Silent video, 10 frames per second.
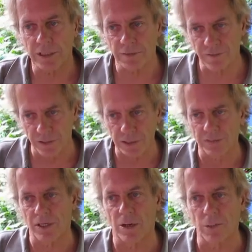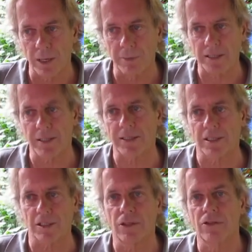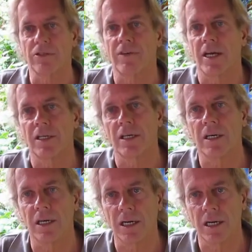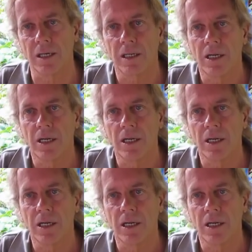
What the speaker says: first of all, what I'm expecting to do is find a